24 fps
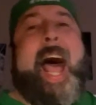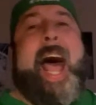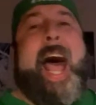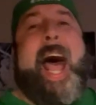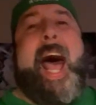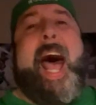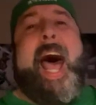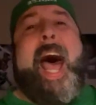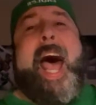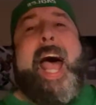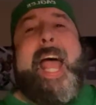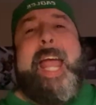
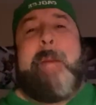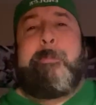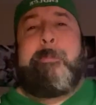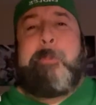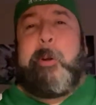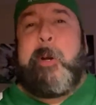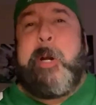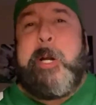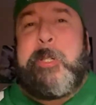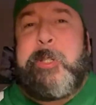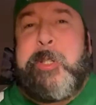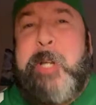I
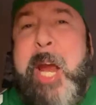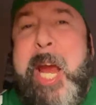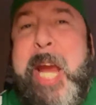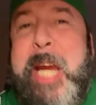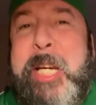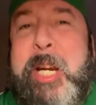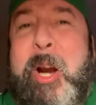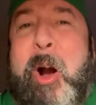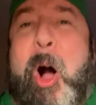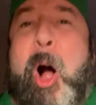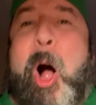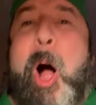appreciate
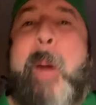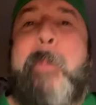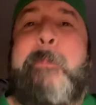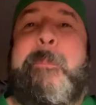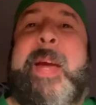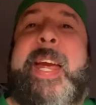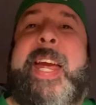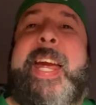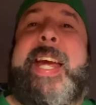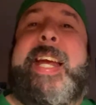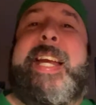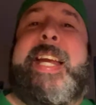y'all
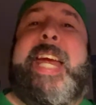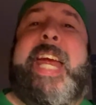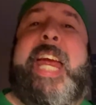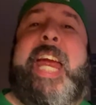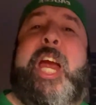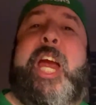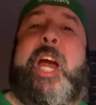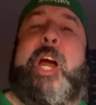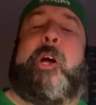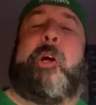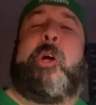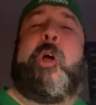being
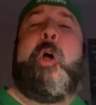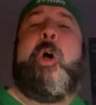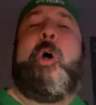here.